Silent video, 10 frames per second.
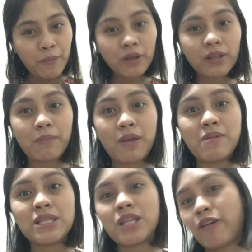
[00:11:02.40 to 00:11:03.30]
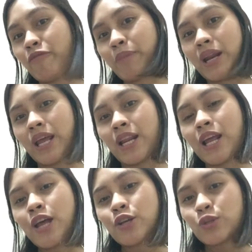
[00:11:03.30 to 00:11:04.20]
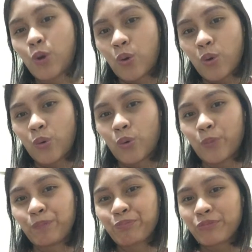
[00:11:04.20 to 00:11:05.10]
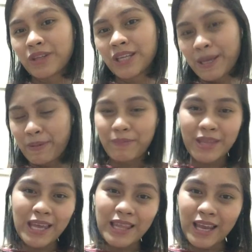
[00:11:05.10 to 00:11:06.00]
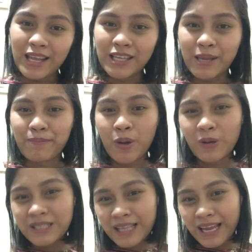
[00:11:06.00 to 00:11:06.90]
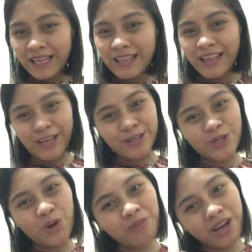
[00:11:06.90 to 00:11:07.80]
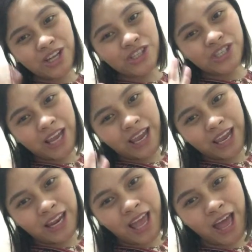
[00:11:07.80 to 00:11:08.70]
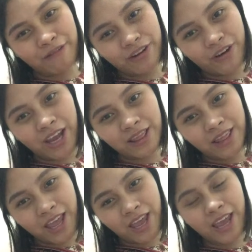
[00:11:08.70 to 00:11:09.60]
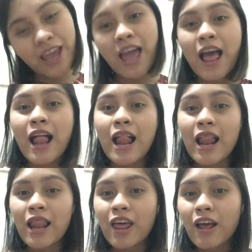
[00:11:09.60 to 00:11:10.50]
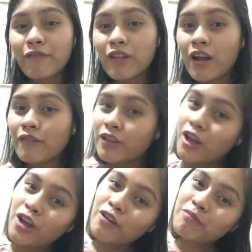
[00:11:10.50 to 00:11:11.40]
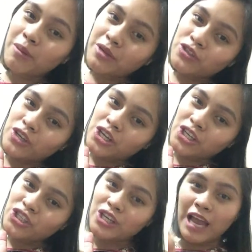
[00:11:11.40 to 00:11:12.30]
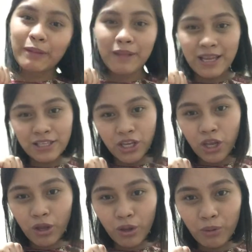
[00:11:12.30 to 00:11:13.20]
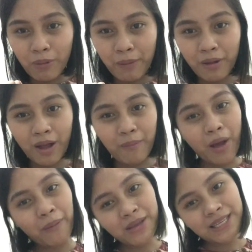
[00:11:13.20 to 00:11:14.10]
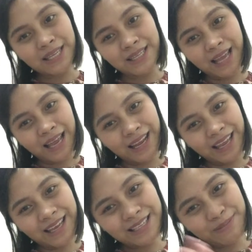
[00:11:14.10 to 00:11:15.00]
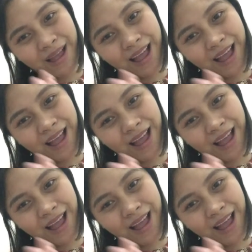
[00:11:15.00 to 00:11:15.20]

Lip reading: We're about the baby stuff pa rin. So, keep updated and keep posted. Thank you so much and have a great day. Love, love, love, Mommy Trish. God bless you, my mommies and daddies.